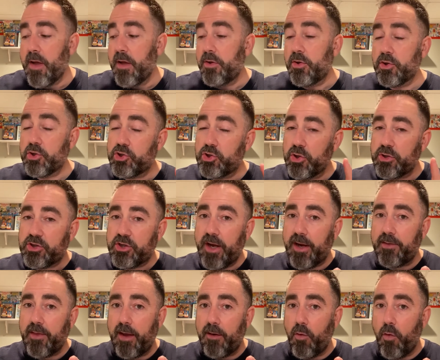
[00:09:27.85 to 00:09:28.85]
You should check
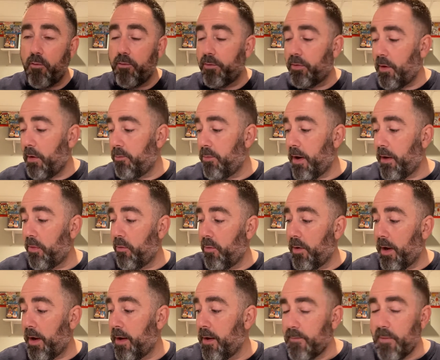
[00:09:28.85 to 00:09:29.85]
that over, by the
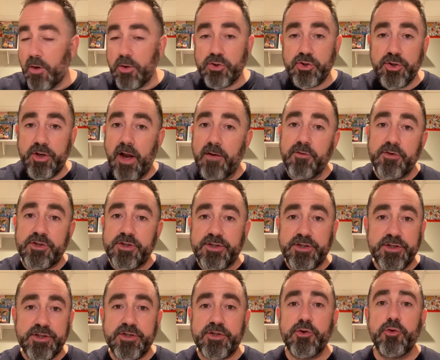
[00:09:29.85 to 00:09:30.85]
way. You should never just
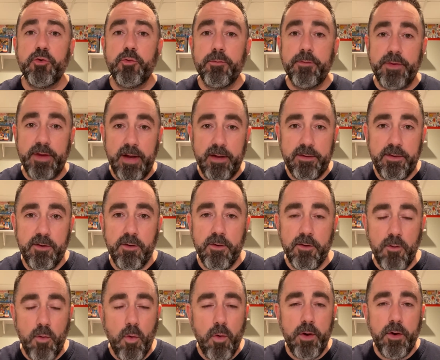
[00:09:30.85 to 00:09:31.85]
assume that they're
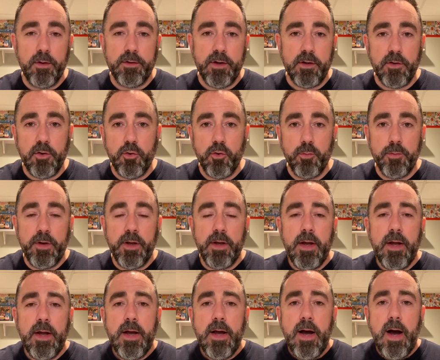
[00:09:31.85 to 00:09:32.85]
oiled and lubed
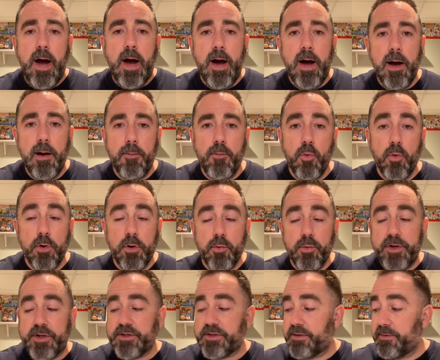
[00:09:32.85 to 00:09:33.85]
or
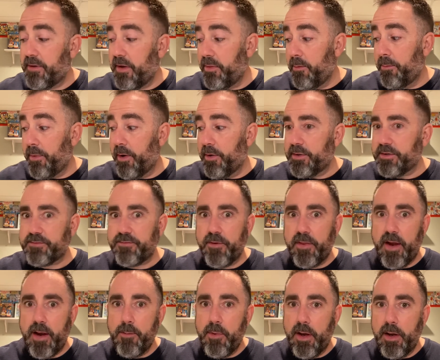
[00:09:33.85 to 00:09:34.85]
greased on the bearings for
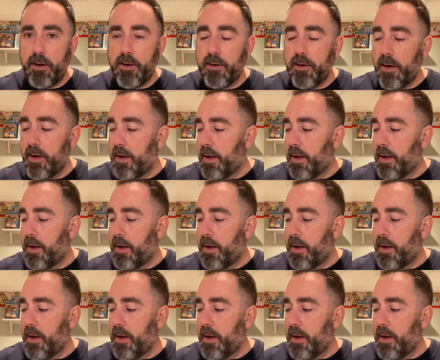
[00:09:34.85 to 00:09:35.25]
that matter.